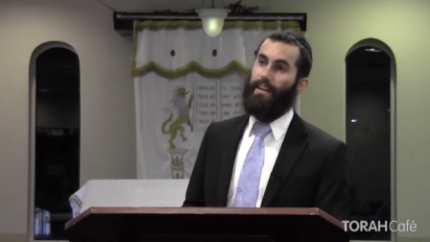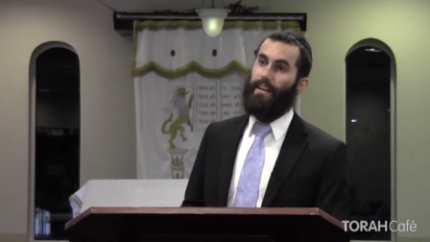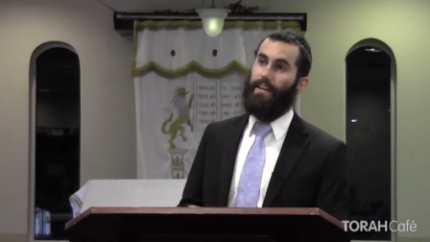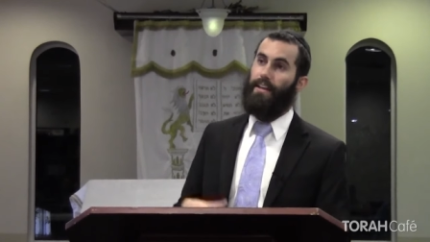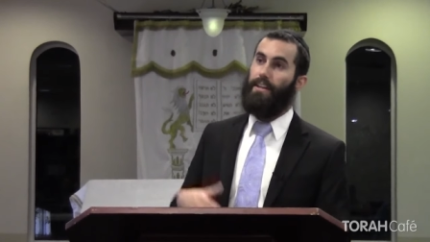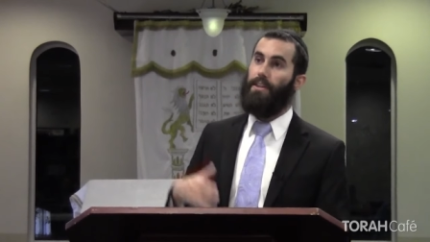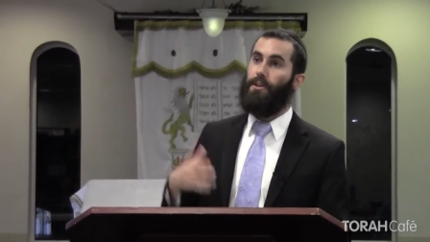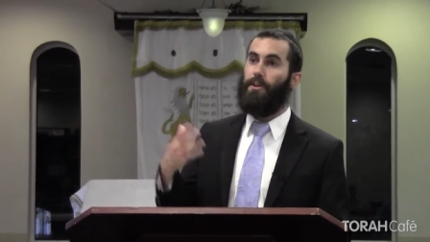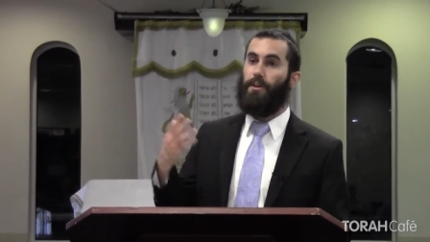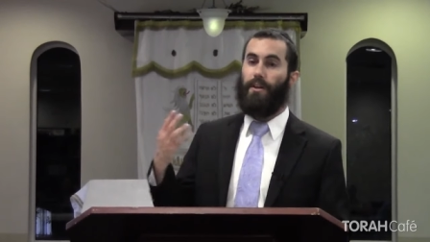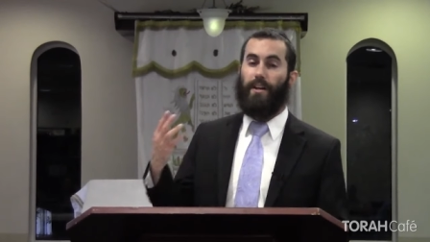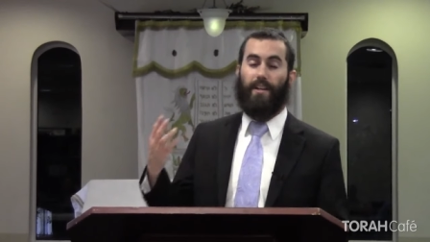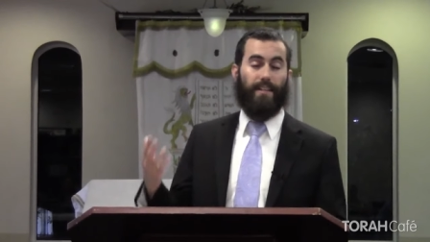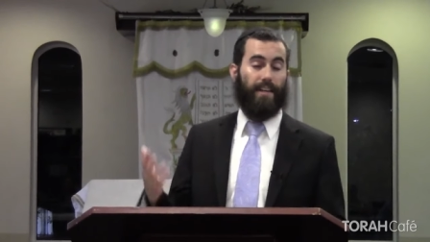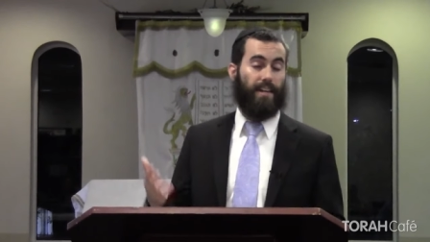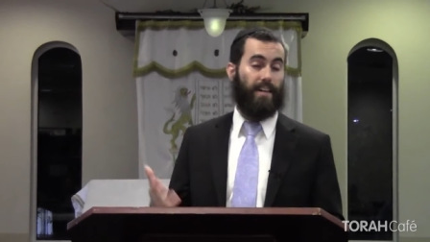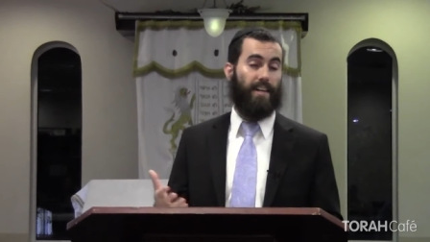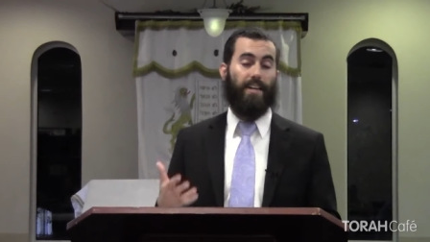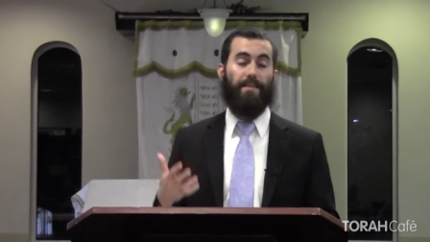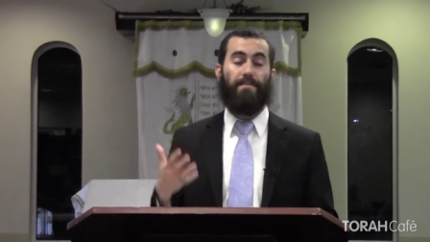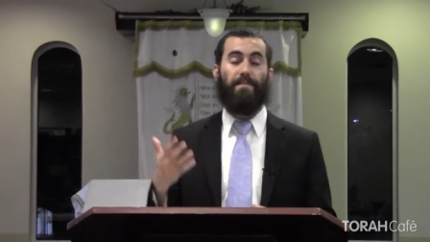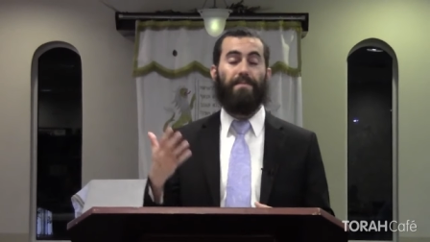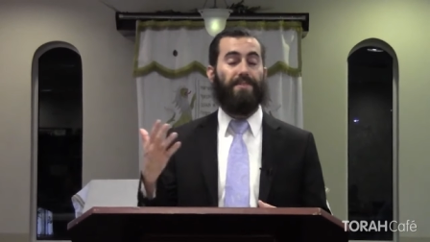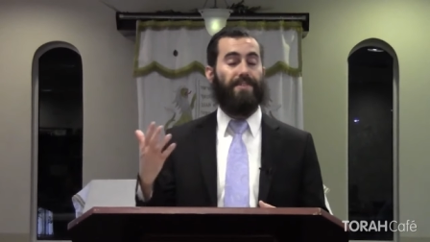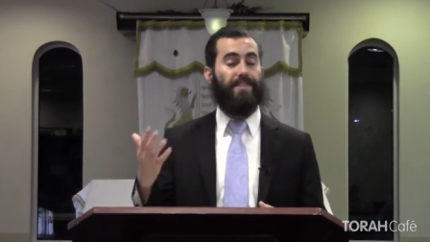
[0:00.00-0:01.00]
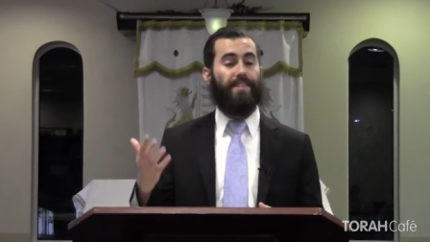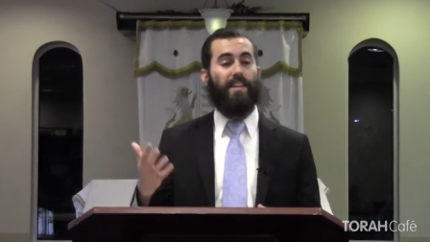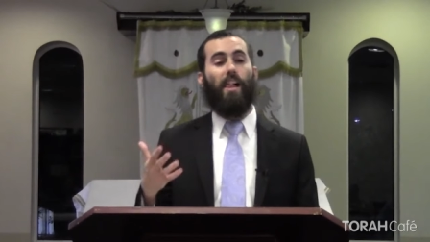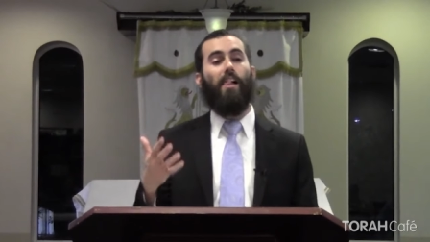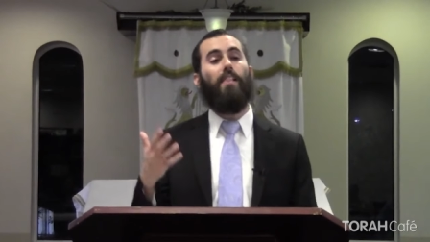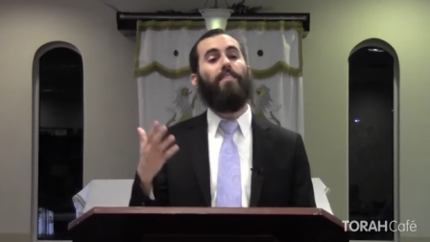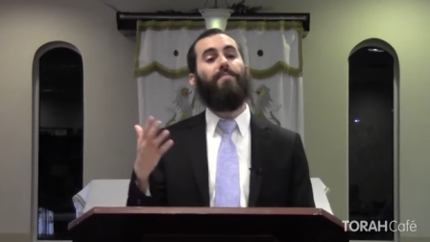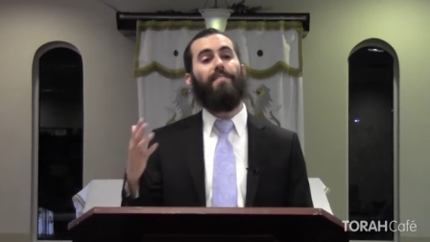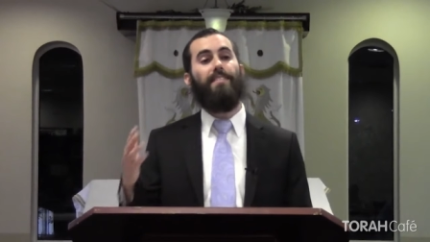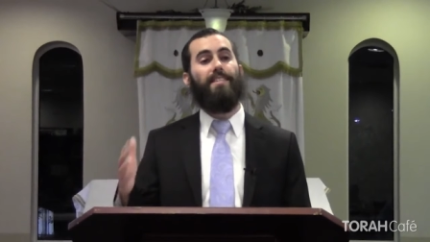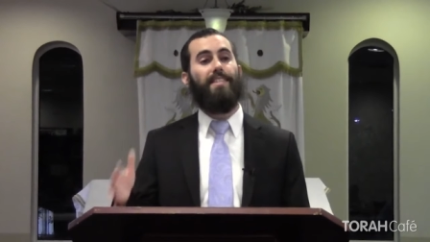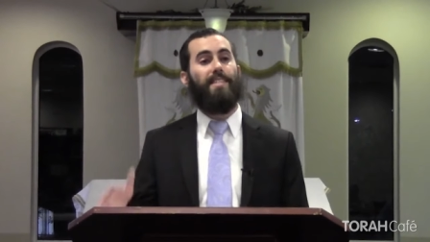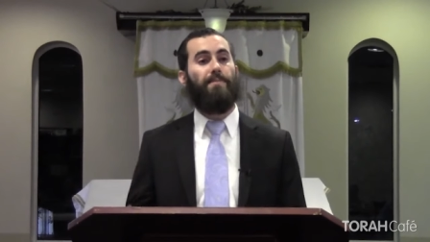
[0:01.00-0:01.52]
either
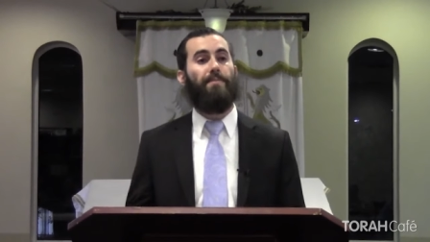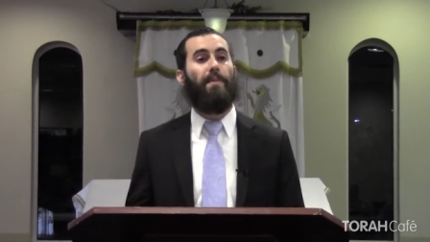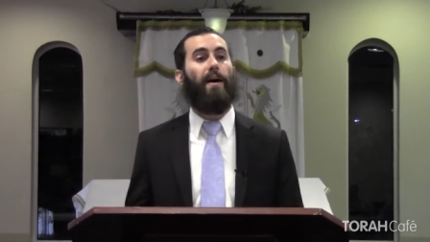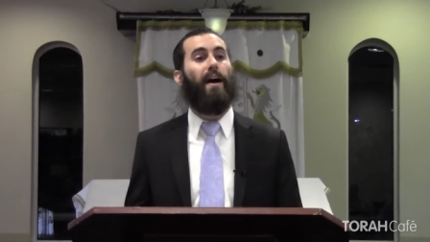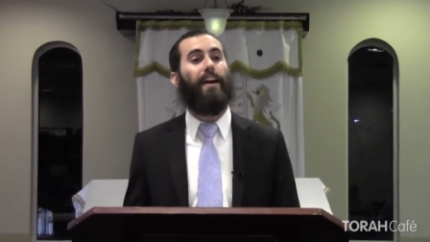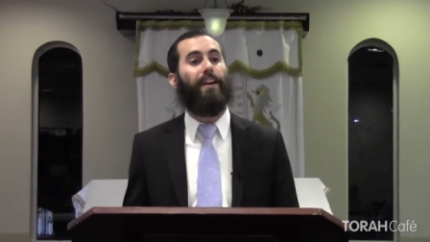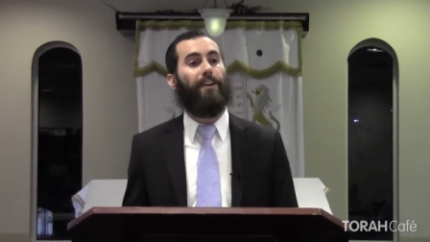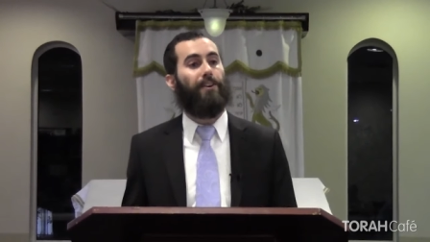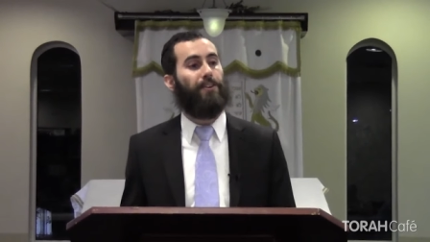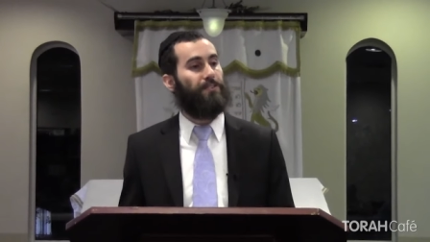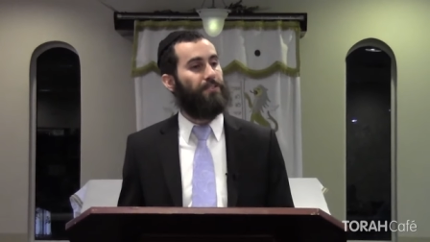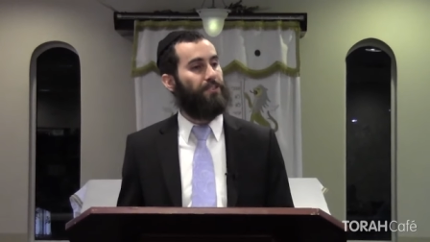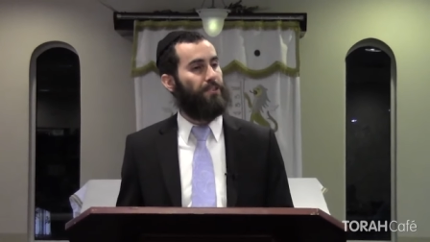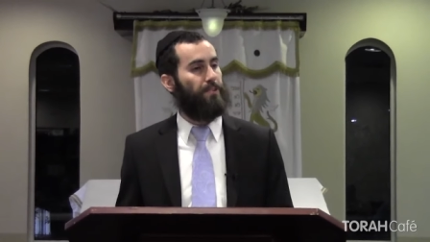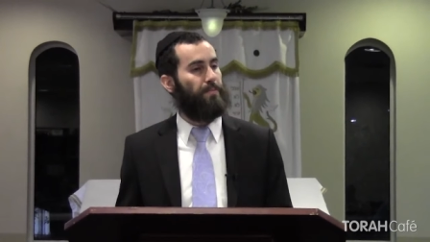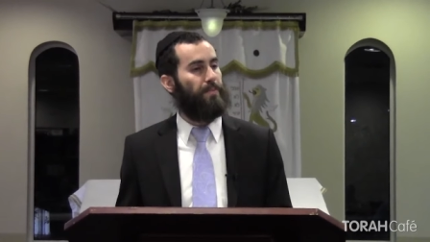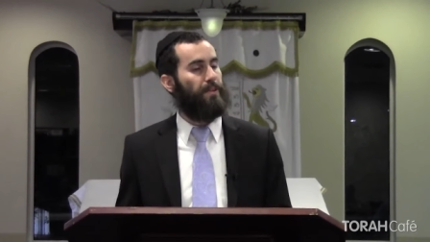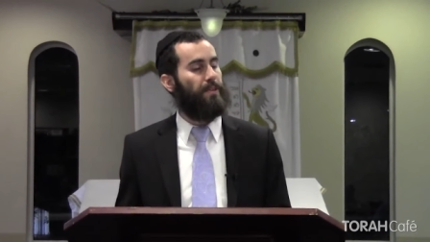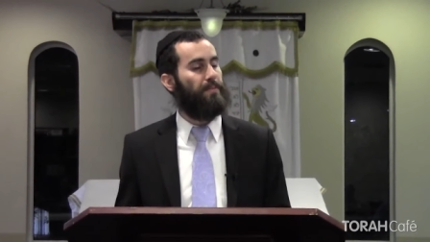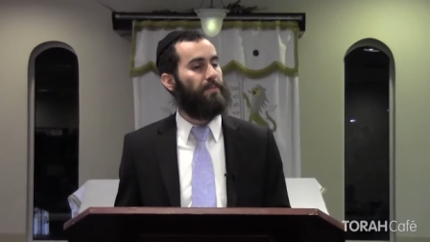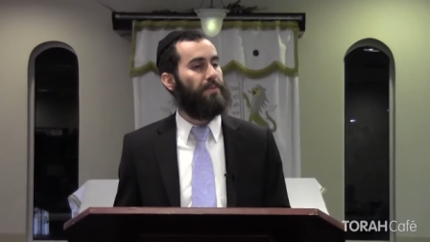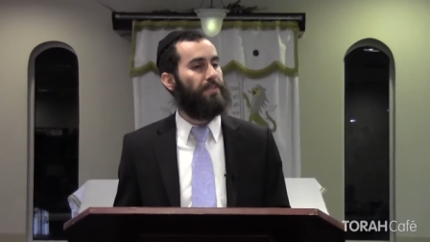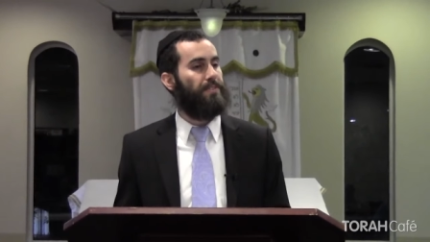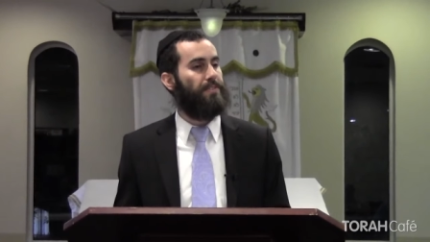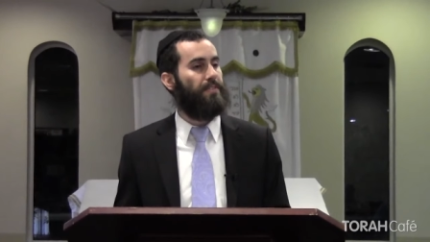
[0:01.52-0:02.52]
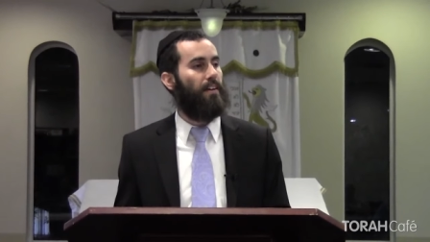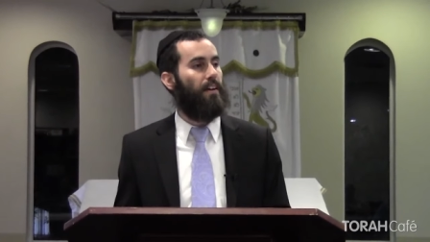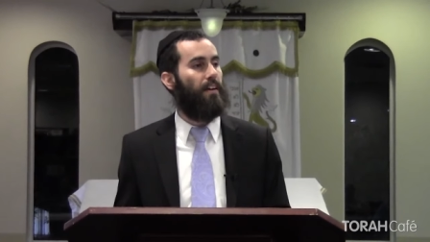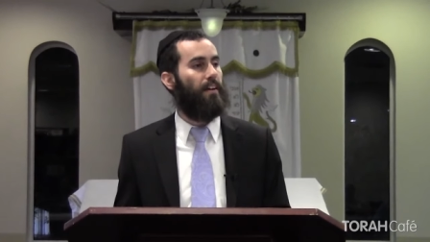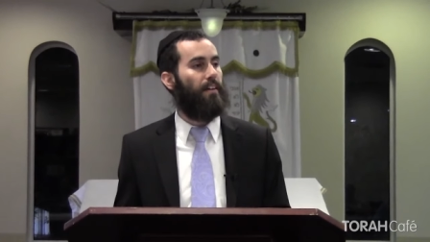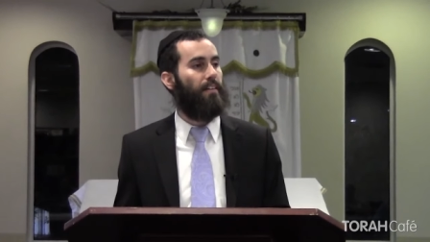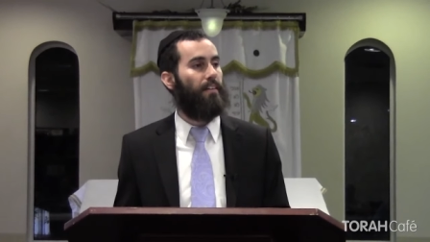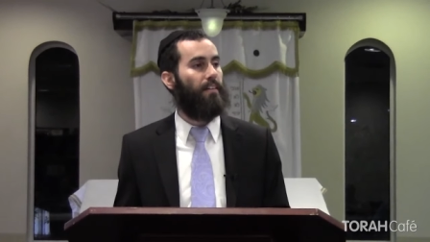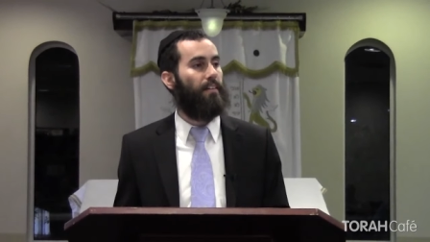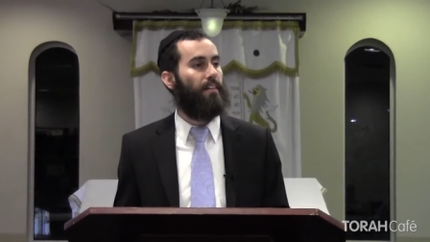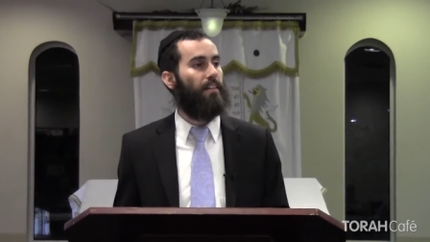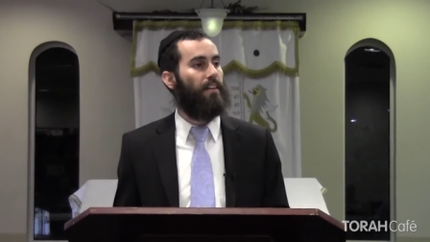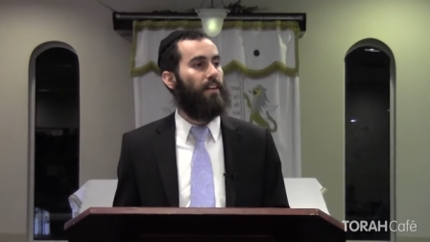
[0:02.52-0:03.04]
himself aspired to be
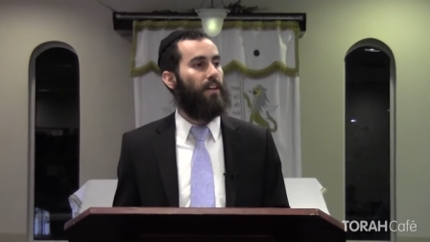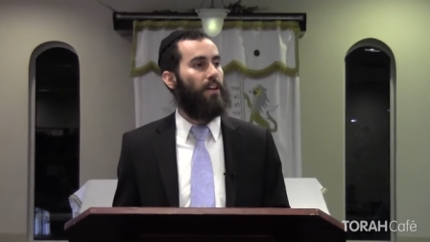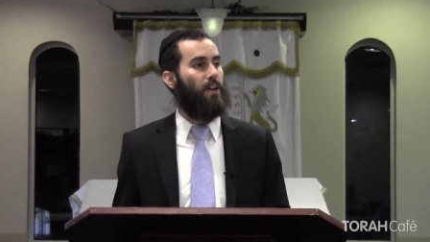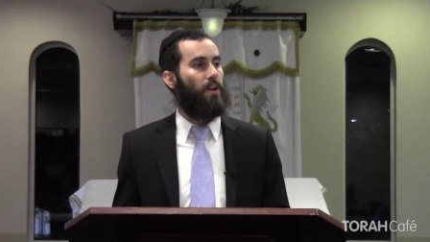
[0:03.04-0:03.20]
Messiah